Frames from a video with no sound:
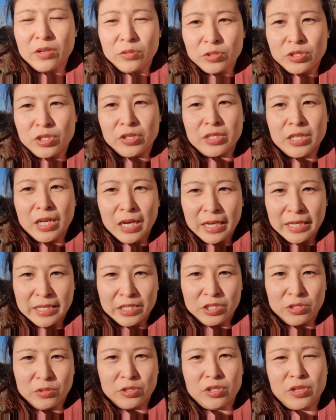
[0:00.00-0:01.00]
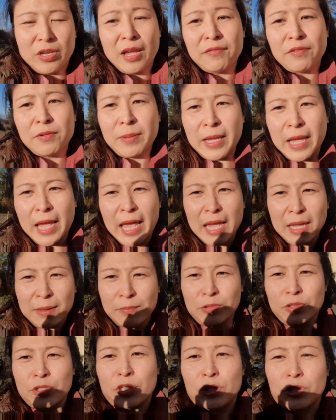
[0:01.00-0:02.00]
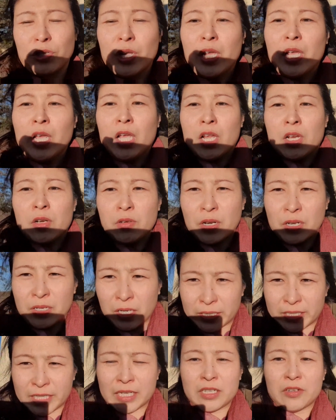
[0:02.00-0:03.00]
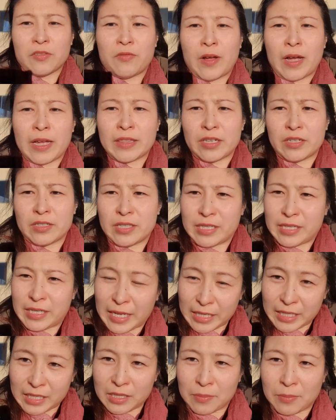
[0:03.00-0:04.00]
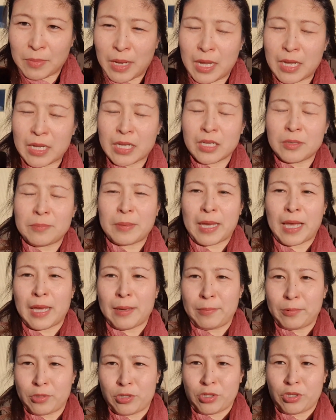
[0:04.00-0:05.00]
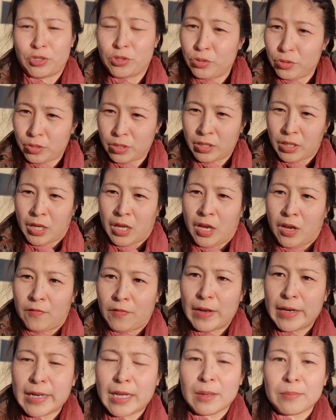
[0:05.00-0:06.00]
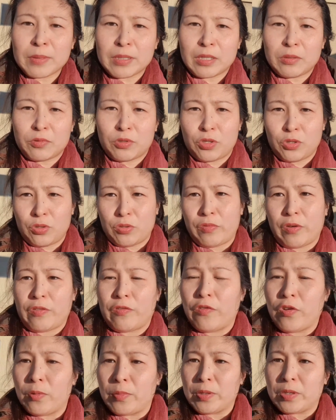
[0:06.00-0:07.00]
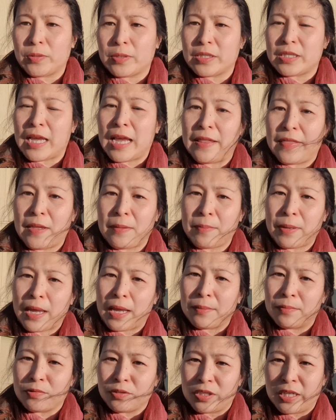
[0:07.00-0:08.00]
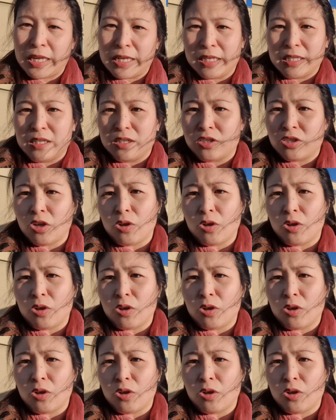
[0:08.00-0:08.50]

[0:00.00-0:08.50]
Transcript: also tied into it. So you have to be able to identify there's need in the market, be able to find a company that will do the refurbishments, and then be able to tenant it.